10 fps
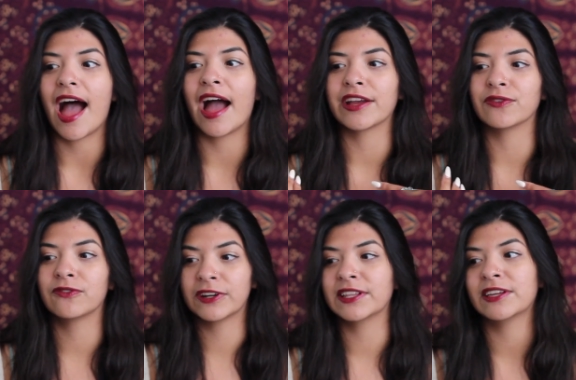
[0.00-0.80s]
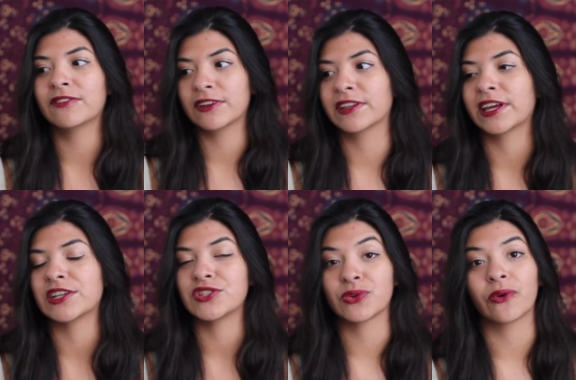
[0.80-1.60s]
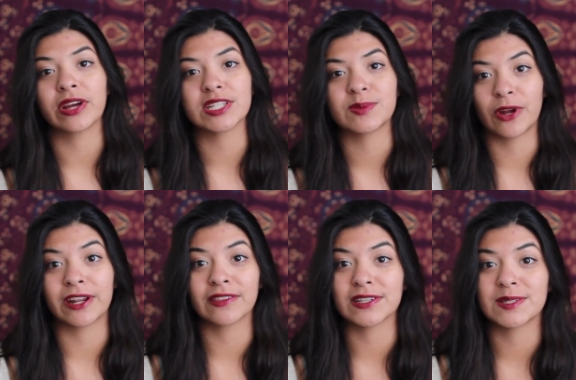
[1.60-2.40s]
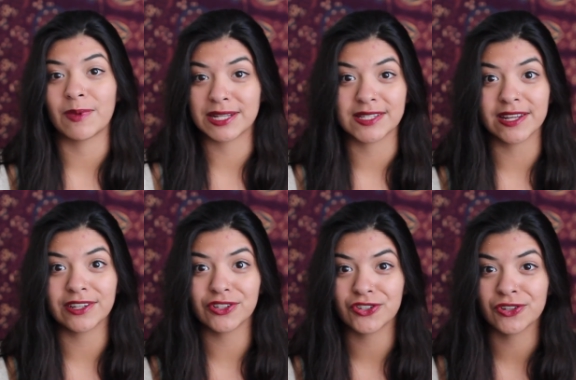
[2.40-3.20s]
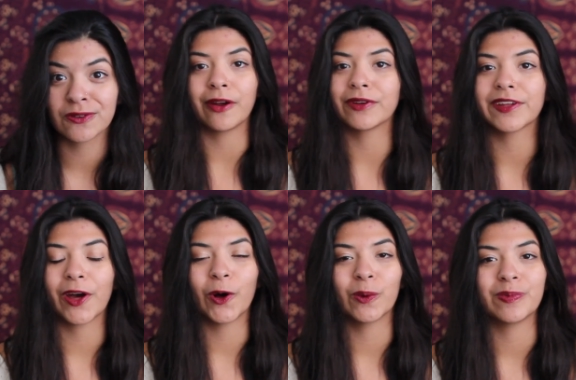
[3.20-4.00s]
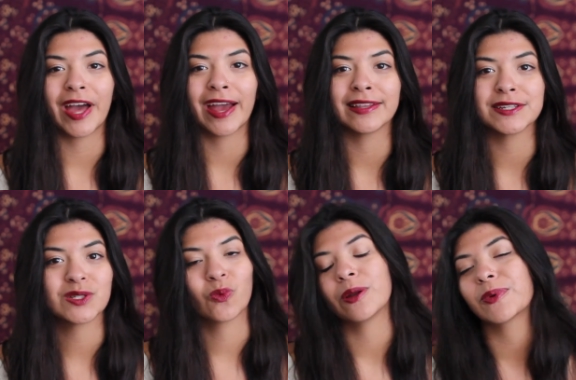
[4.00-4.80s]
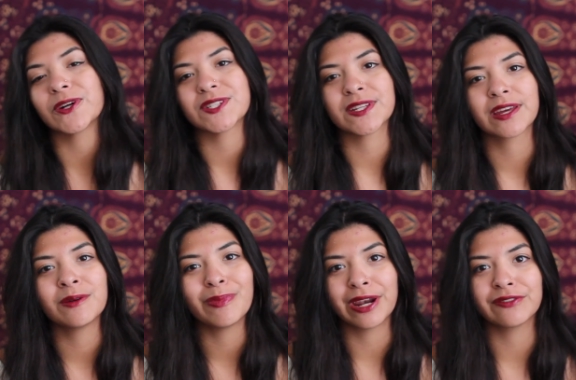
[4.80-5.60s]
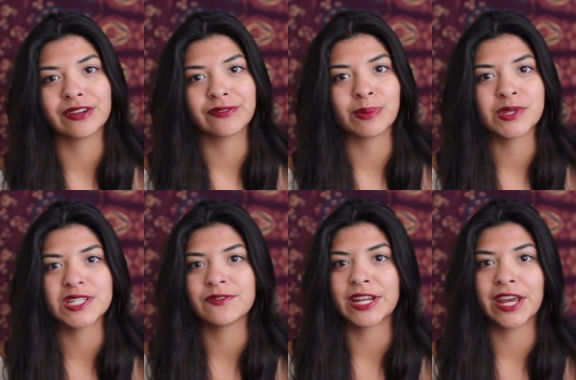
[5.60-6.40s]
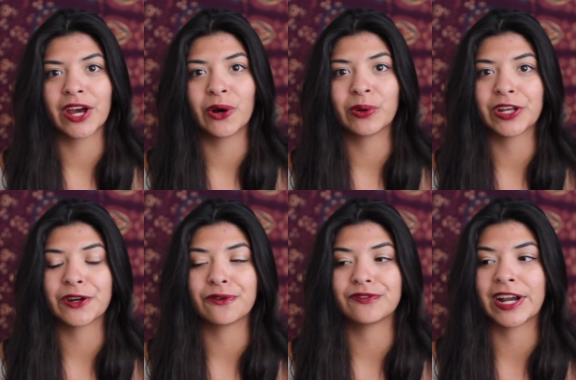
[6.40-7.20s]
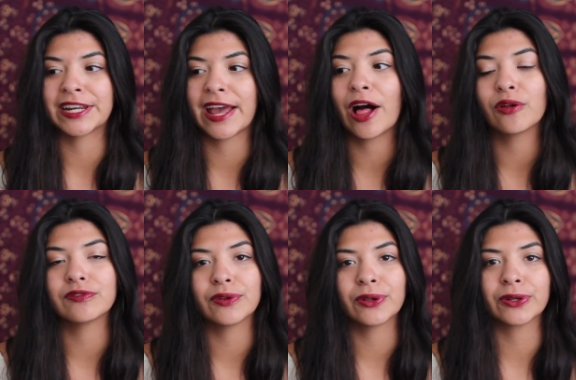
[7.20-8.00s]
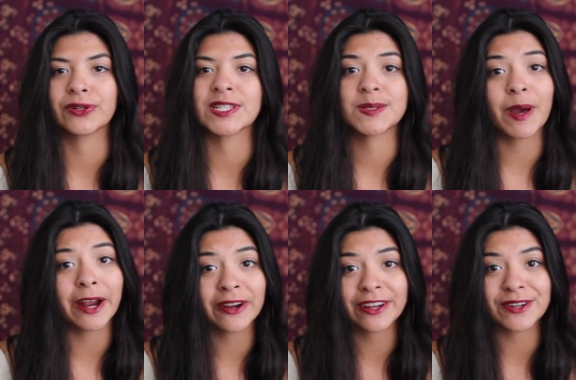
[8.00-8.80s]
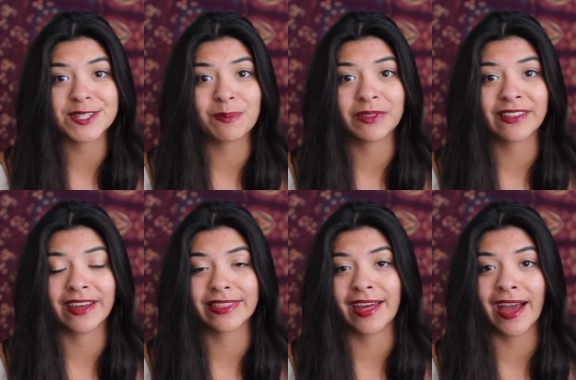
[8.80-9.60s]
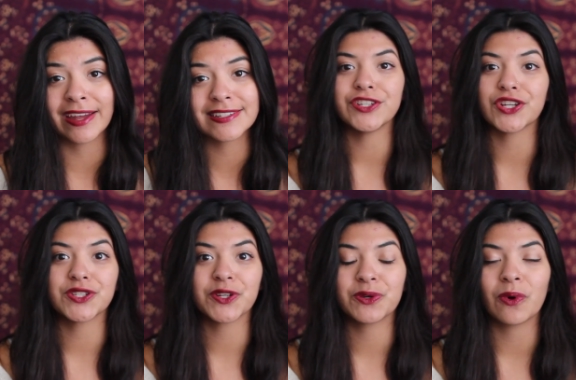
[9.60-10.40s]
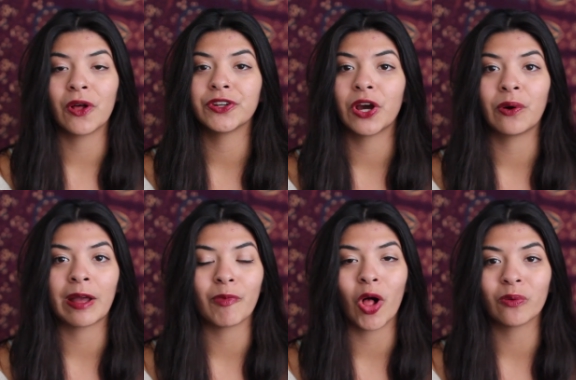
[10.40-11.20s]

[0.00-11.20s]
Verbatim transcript: I really, really enjoy spreading this message. I really hope that at least one person can benefit from this video and, you know, find it helpful or inspiring or something like that. And just so you all know, I'm